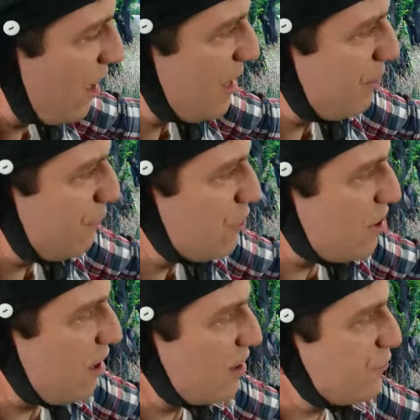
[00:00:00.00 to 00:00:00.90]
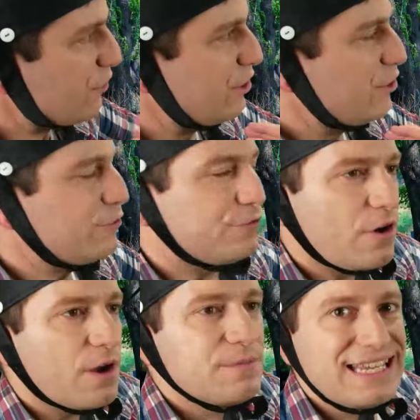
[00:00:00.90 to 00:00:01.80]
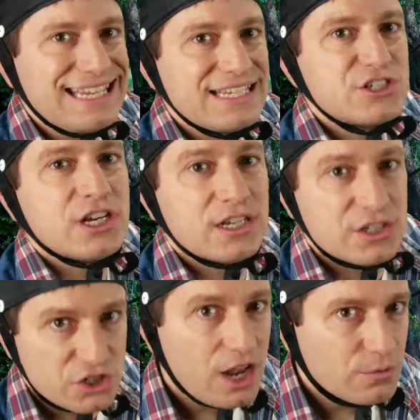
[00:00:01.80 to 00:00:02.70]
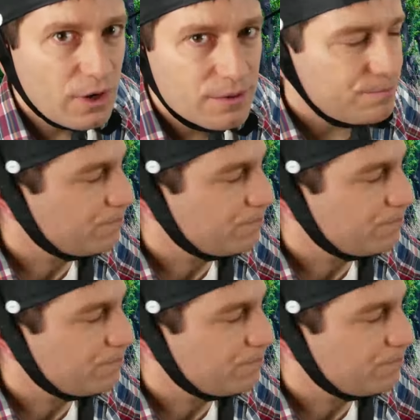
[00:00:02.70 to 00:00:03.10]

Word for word: recommend a few songs for you from each genre.